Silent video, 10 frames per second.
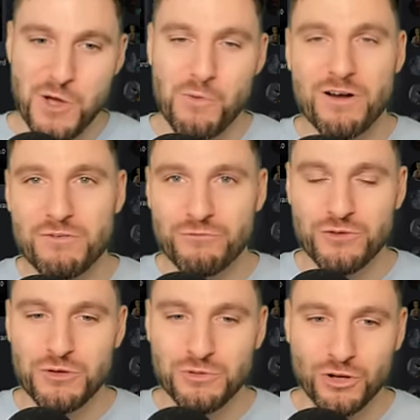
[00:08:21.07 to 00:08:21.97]
We're a
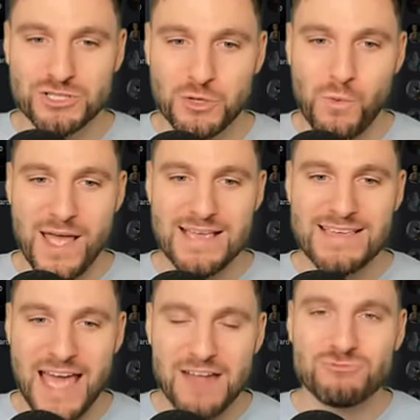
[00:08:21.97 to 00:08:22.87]
few dollars away.
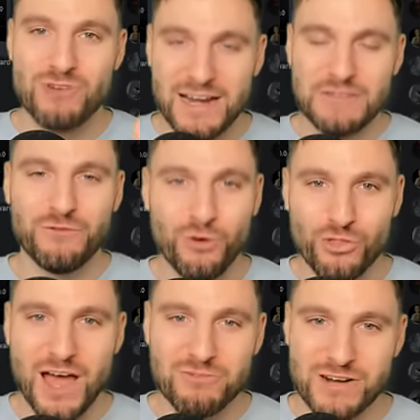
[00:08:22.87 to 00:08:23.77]
Get ready for
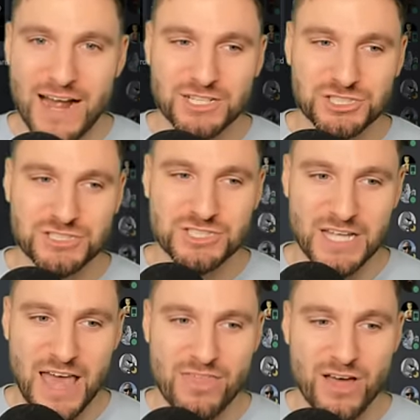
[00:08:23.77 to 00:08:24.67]
that reaction
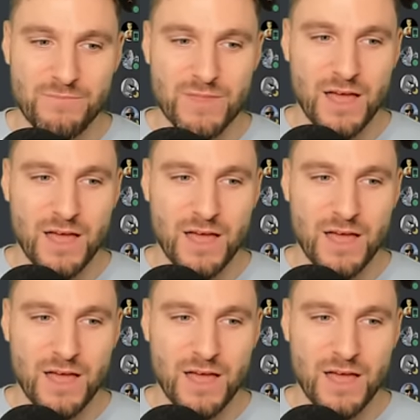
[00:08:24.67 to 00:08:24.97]
together.